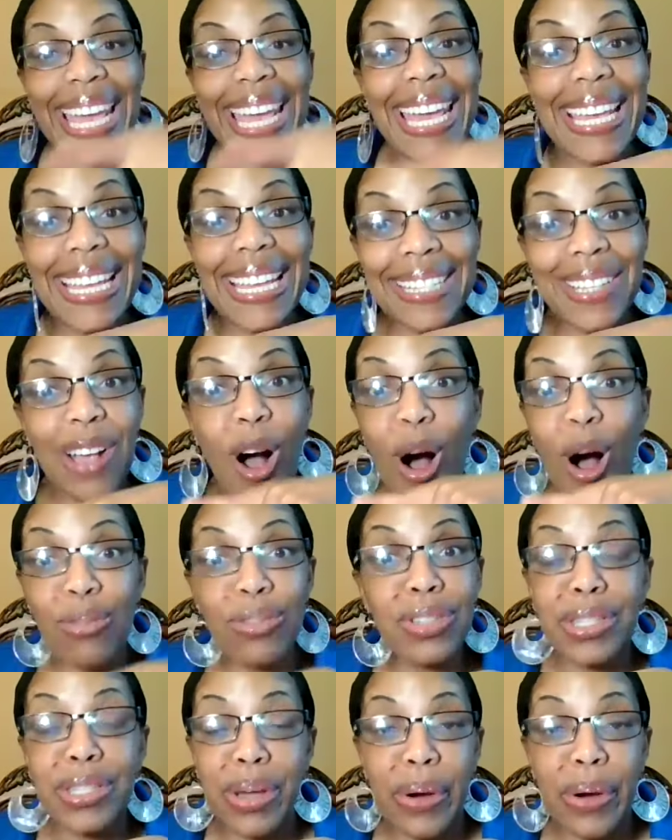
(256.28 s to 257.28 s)
is
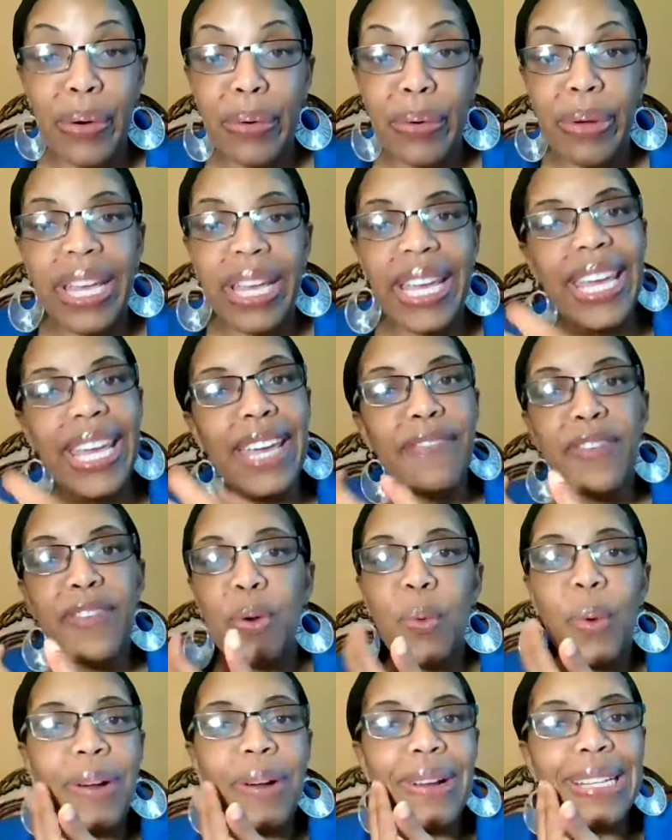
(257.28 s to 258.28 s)
also if
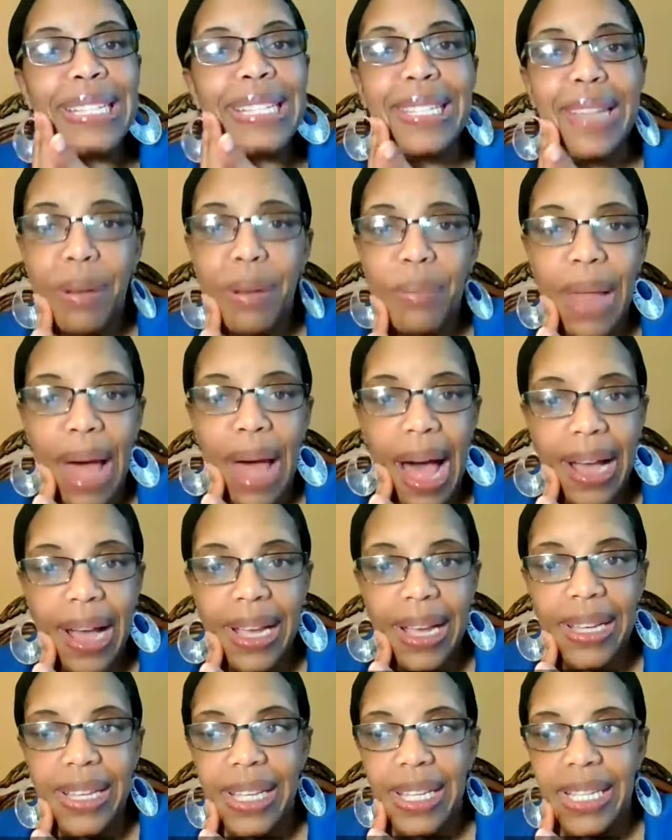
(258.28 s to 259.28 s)
you're wearing sunblock.
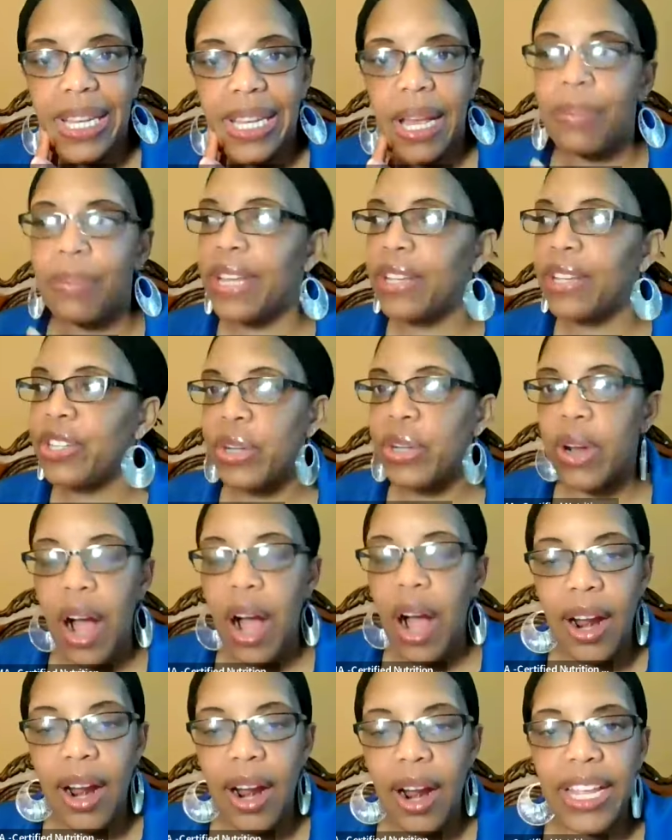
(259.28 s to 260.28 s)
Now, mm-hmm. bless
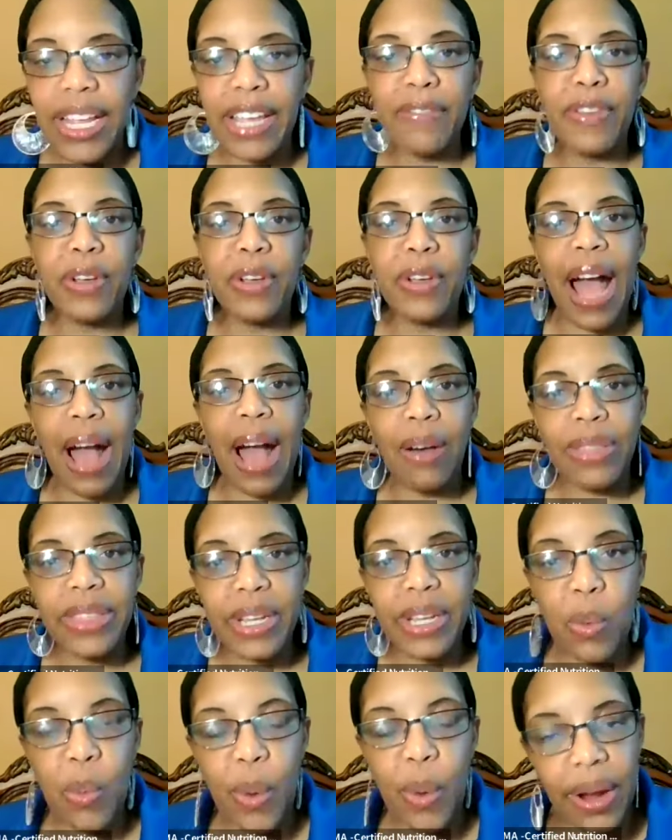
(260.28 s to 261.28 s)
your heart, if you're
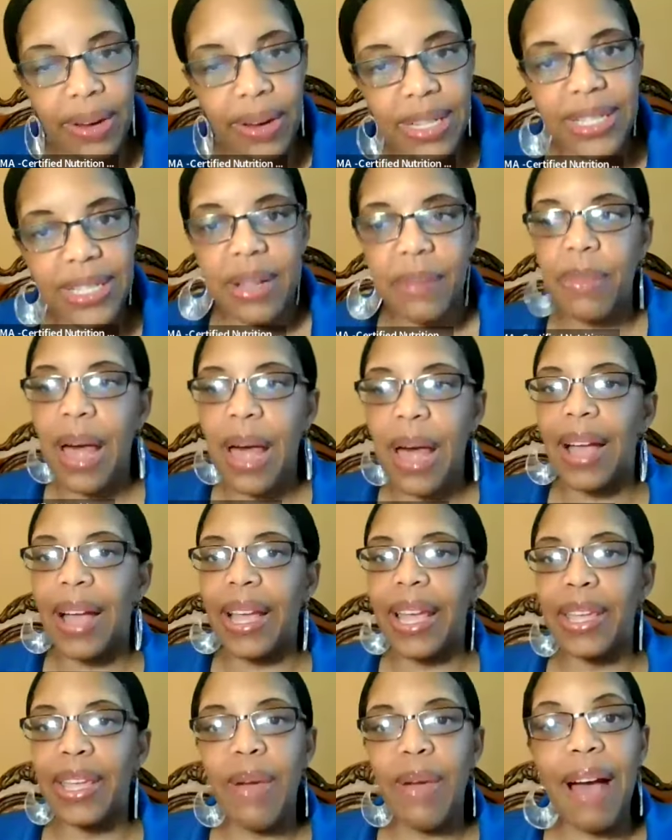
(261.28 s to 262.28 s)
out there wearing
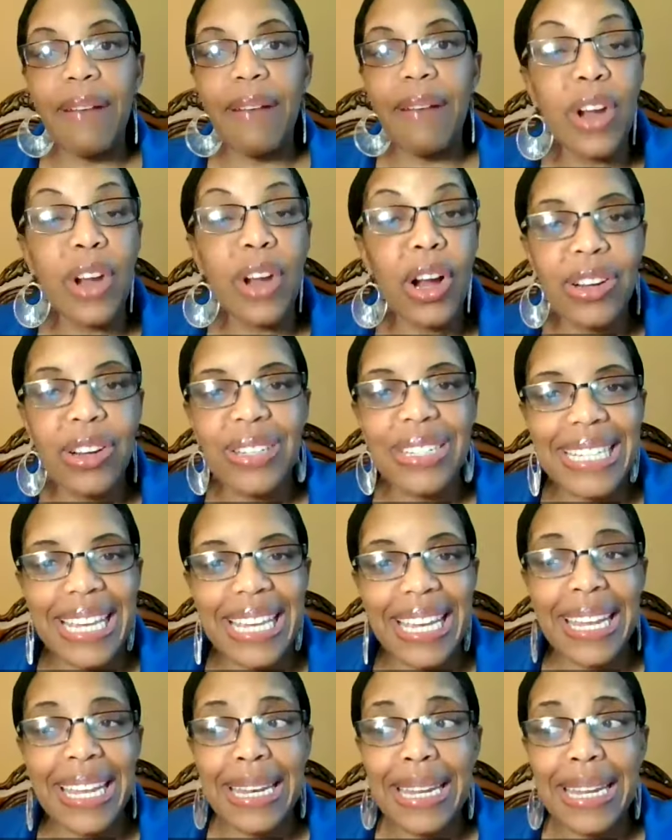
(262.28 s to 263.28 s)
sunblock and you have darker
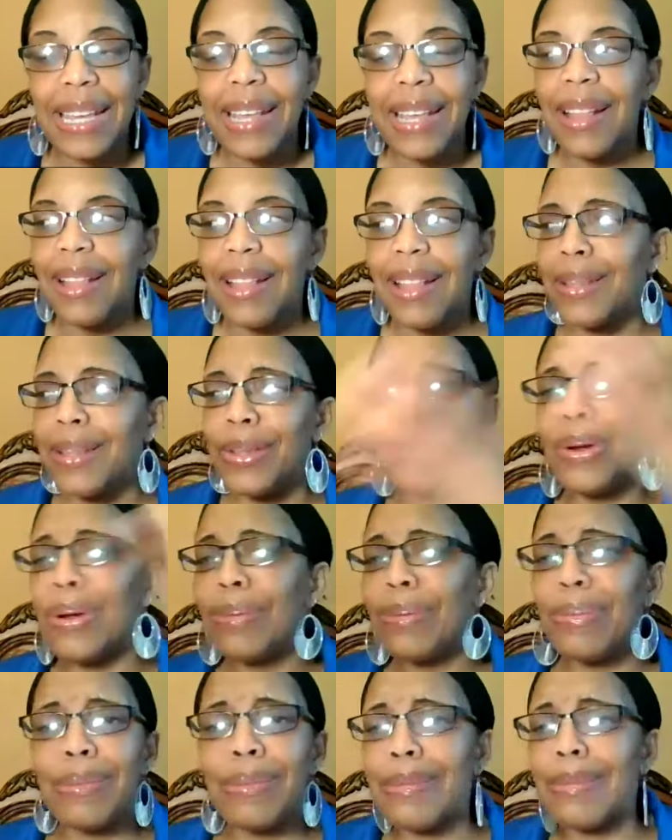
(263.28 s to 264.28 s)
skin, then
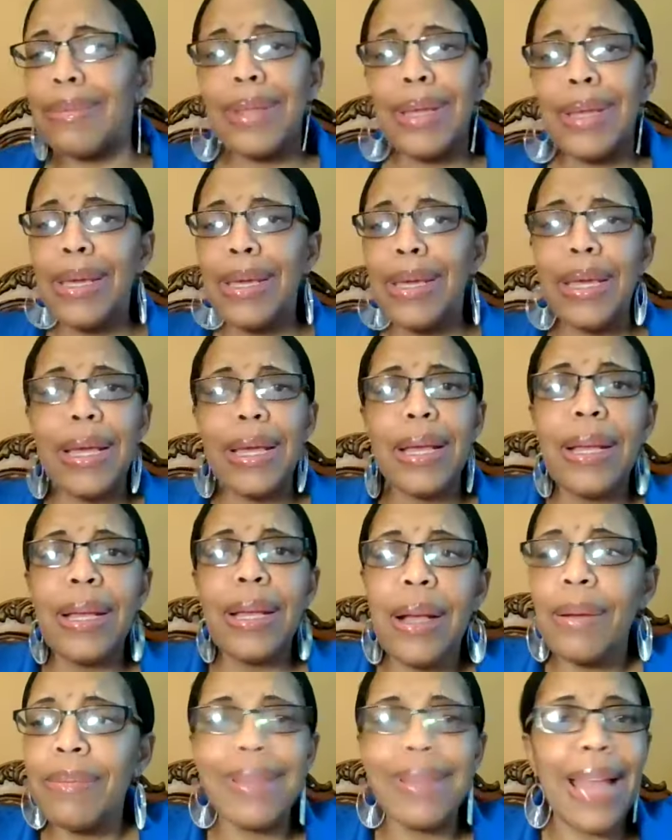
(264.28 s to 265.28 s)
you're
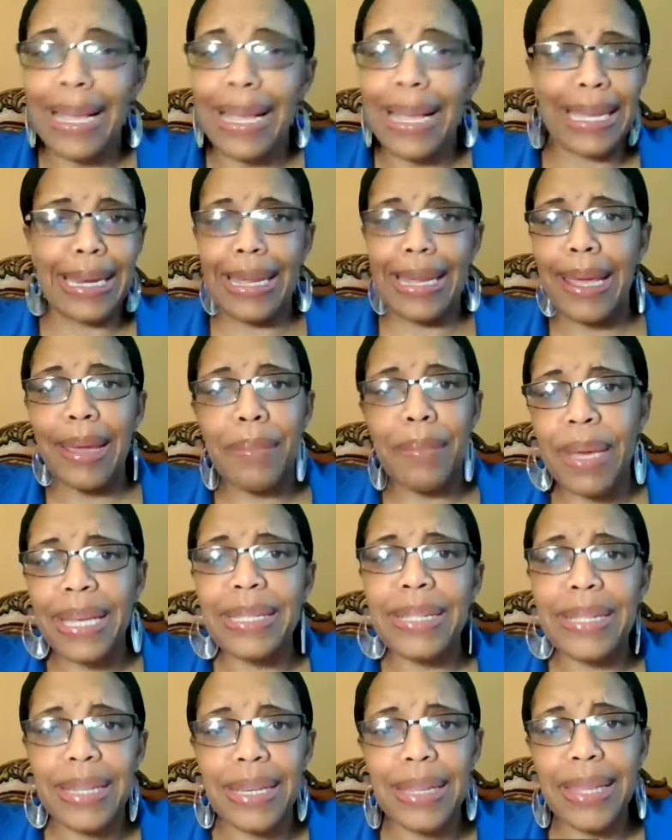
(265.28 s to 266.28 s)
not getting it,
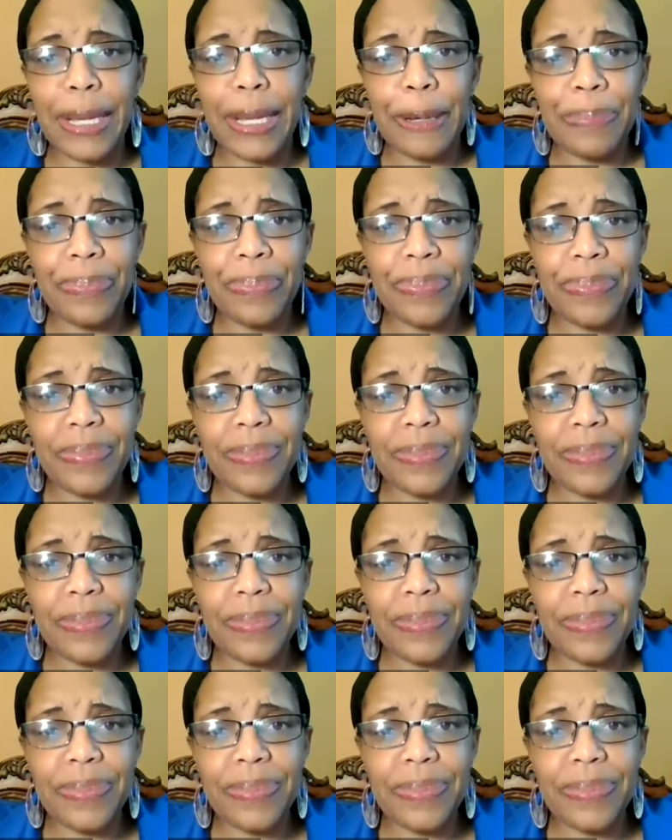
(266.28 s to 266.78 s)
basically.